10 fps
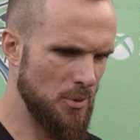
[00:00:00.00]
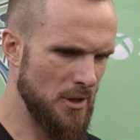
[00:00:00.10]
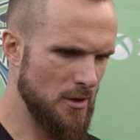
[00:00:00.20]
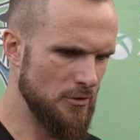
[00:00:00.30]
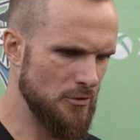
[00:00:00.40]

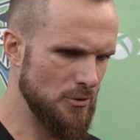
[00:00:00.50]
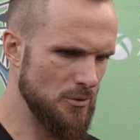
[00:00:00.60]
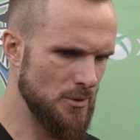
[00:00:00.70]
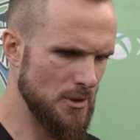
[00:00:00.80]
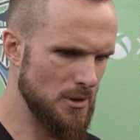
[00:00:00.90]
players to
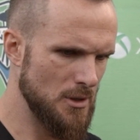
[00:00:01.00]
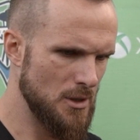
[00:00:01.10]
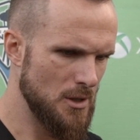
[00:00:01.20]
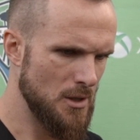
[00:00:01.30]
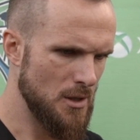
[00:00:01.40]
really
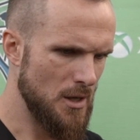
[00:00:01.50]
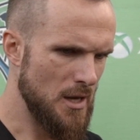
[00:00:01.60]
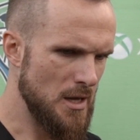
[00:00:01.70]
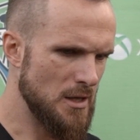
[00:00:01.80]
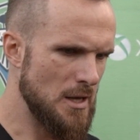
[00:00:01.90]

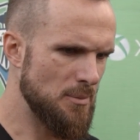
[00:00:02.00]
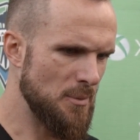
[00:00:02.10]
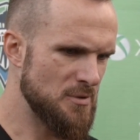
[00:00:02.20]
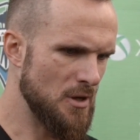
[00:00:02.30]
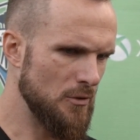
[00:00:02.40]
keep
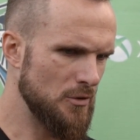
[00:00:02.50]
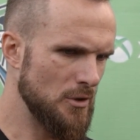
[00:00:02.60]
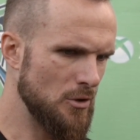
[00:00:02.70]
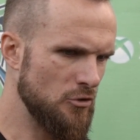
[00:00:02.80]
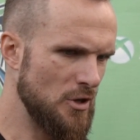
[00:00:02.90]
themselves
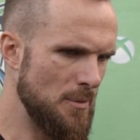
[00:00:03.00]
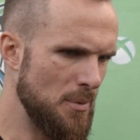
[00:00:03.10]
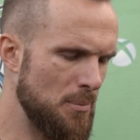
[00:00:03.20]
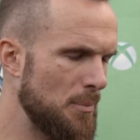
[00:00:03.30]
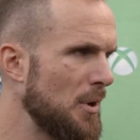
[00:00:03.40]
in good shape
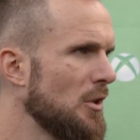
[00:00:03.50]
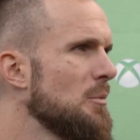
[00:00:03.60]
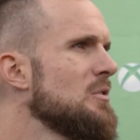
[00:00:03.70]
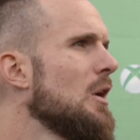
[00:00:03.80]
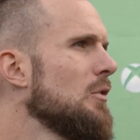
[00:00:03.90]
and prepare
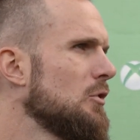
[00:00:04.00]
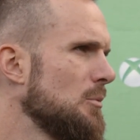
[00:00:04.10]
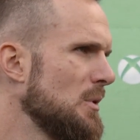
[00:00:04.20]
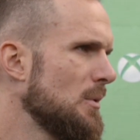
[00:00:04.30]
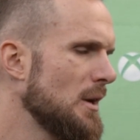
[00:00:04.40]
themselves to
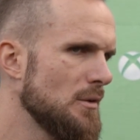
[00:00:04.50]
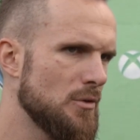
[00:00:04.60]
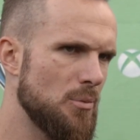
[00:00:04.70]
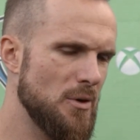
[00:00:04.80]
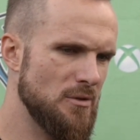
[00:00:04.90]
be ready
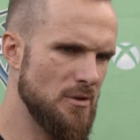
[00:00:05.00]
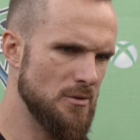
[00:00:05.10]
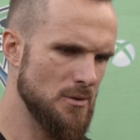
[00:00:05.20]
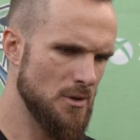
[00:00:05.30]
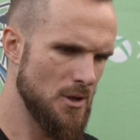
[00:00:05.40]
for
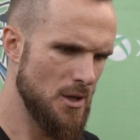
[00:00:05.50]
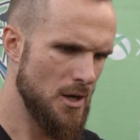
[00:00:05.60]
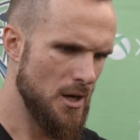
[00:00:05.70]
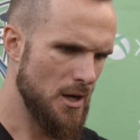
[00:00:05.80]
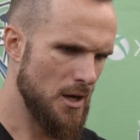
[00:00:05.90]
preseason,
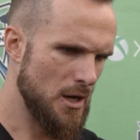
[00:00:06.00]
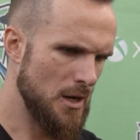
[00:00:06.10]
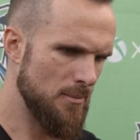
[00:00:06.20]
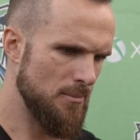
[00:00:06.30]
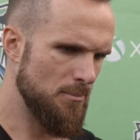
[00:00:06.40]

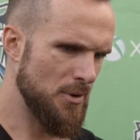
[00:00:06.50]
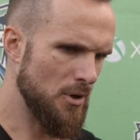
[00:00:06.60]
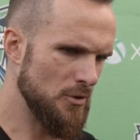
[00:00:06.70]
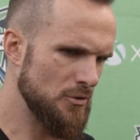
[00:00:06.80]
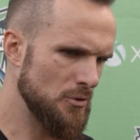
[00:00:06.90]
but
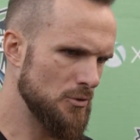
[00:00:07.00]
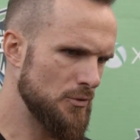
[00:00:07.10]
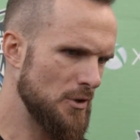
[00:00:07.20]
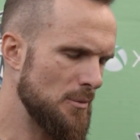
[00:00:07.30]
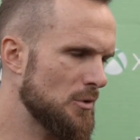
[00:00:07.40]
also
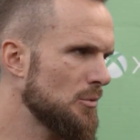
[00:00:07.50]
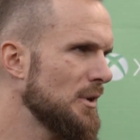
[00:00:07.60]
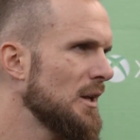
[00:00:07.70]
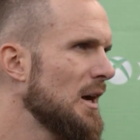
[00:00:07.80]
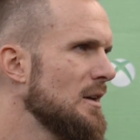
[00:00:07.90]
for them to
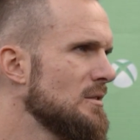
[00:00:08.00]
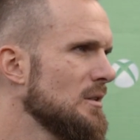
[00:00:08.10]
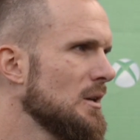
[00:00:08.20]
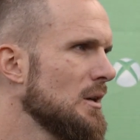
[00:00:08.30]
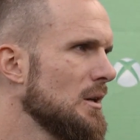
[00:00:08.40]
realize
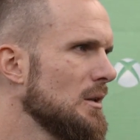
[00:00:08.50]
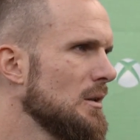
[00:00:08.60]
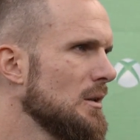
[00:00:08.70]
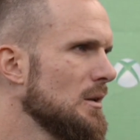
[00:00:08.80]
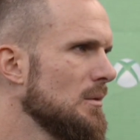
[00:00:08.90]

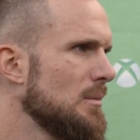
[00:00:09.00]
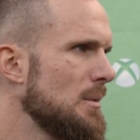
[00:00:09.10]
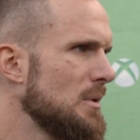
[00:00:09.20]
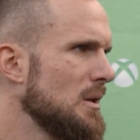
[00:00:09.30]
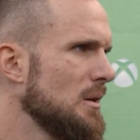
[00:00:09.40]

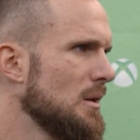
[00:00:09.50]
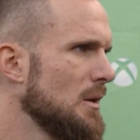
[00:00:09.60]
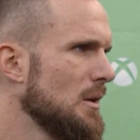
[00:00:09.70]
maybe